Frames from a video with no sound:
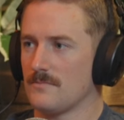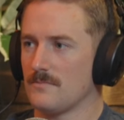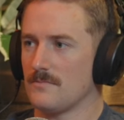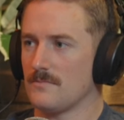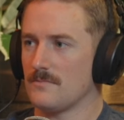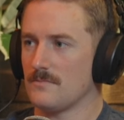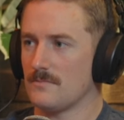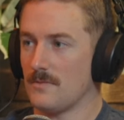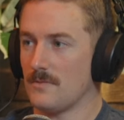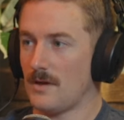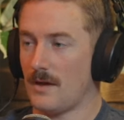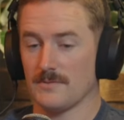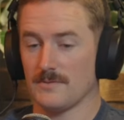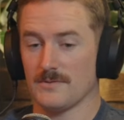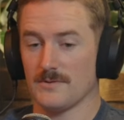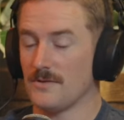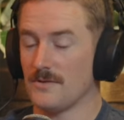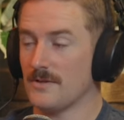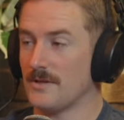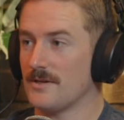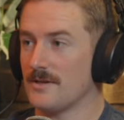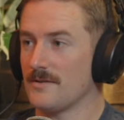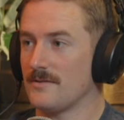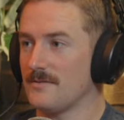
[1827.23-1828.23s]
sense
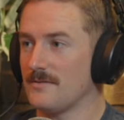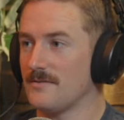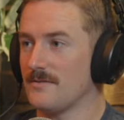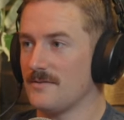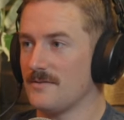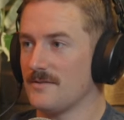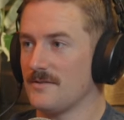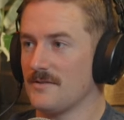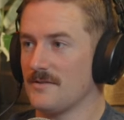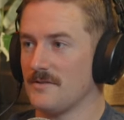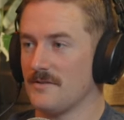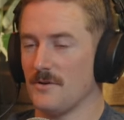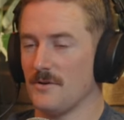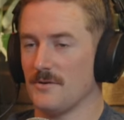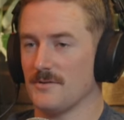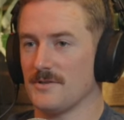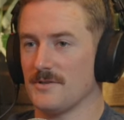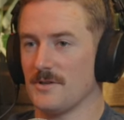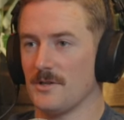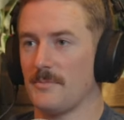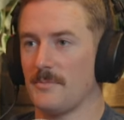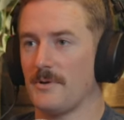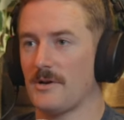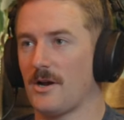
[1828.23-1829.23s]
absolutely yeah no, it's
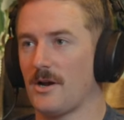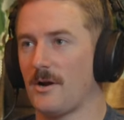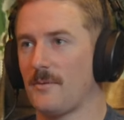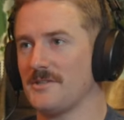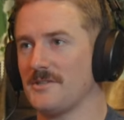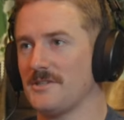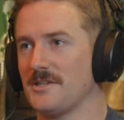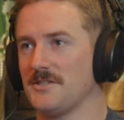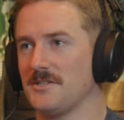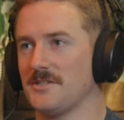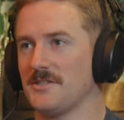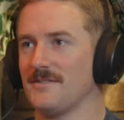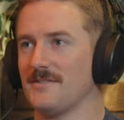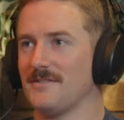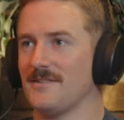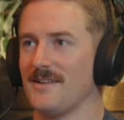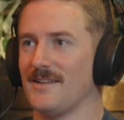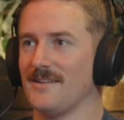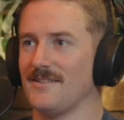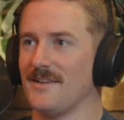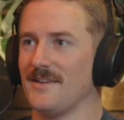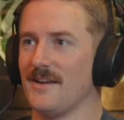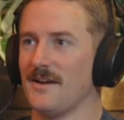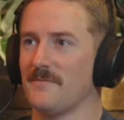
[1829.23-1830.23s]
all about competition.
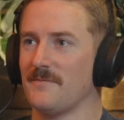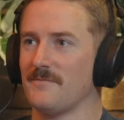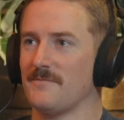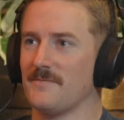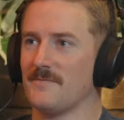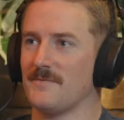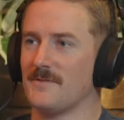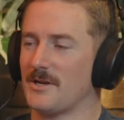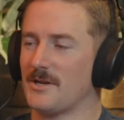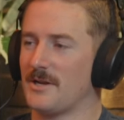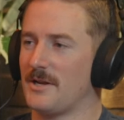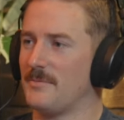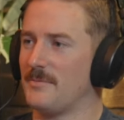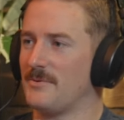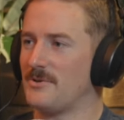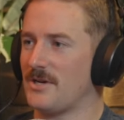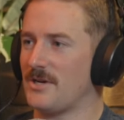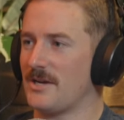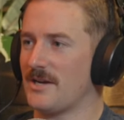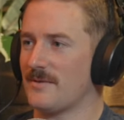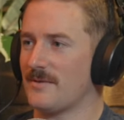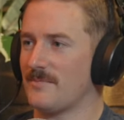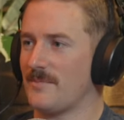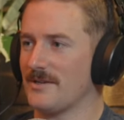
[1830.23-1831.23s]
And yeah, they're keeping
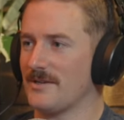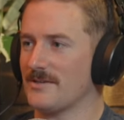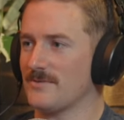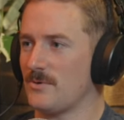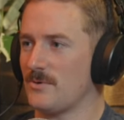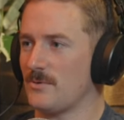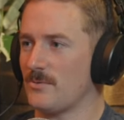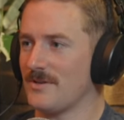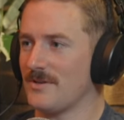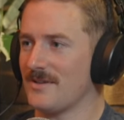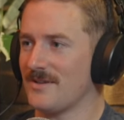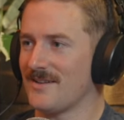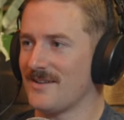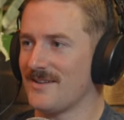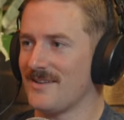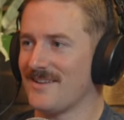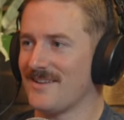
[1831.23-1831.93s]
track, might as well win.